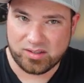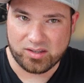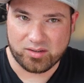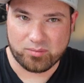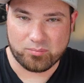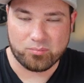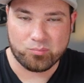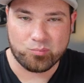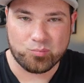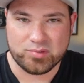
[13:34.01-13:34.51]

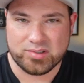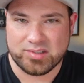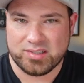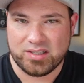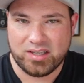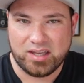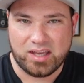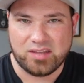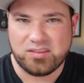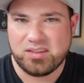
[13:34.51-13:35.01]

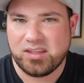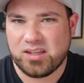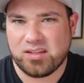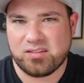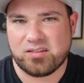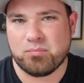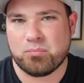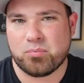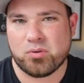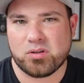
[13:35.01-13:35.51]
I think
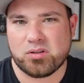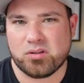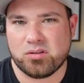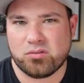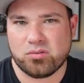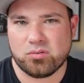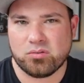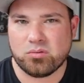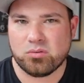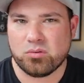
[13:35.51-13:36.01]
it's
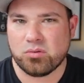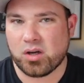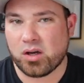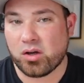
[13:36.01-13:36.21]
important to